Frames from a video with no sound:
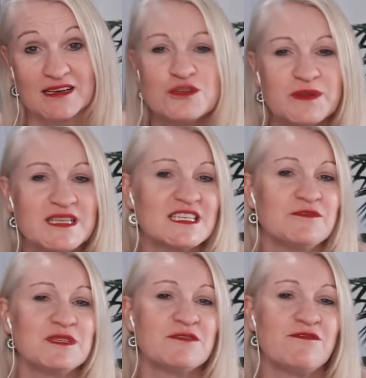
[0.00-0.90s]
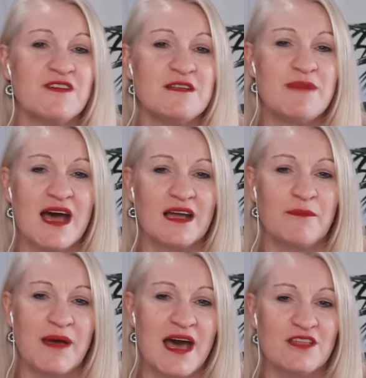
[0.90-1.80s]
Could you please give me some feedback
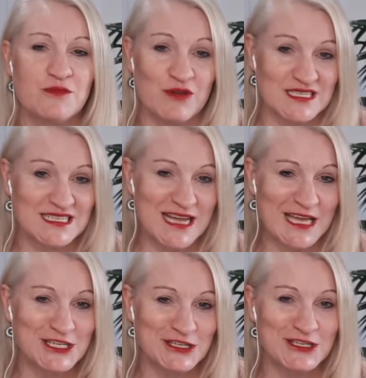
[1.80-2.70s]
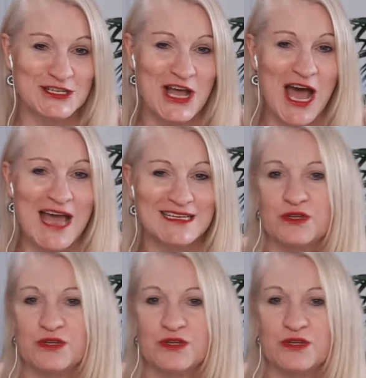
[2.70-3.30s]
about the presentation tonight?